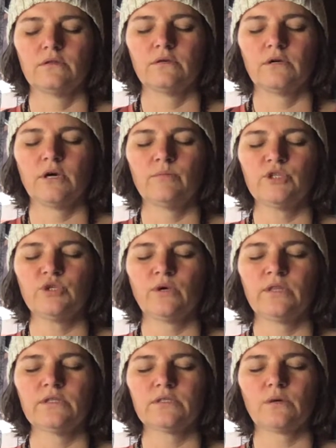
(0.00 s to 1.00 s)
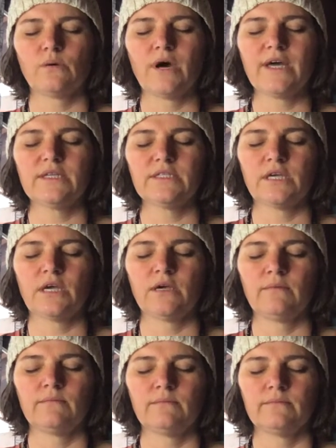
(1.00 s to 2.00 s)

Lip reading: Come join this quiet time.